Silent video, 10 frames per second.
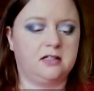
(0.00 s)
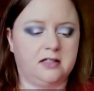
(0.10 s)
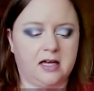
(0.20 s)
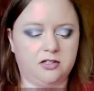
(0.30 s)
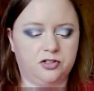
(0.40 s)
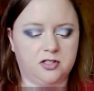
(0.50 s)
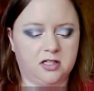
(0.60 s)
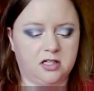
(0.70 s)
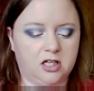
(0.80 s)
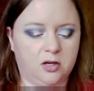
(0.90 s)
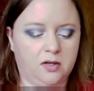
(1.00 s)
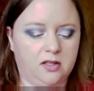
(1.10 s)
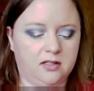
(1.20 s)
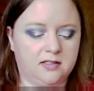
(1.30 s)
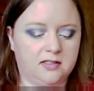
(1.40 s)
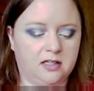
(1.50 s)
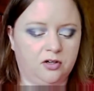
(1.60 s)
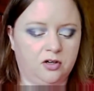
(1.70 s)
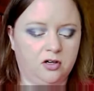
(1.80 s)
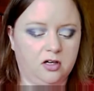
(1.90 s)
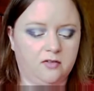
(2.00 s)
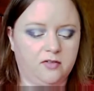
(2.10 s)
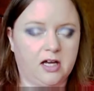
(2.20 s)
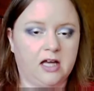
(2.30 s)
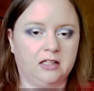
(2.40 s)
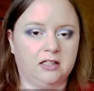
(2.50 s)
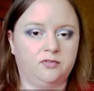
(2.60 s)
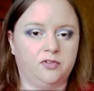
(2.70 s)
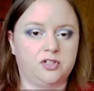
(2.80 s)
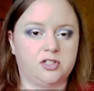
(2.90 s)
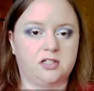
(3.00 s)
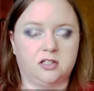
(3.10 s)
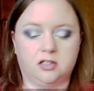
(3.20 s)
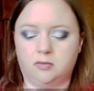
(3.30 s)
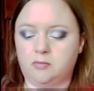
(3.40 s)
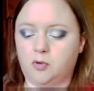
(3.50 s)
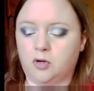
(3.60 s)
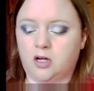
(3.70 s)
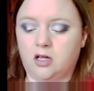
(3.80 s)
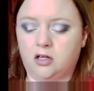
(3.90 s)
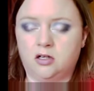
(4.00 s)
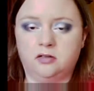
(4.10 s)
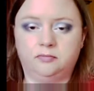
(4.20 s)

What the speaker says: that's just going to go in the center of the eyelid for just a little bit more color.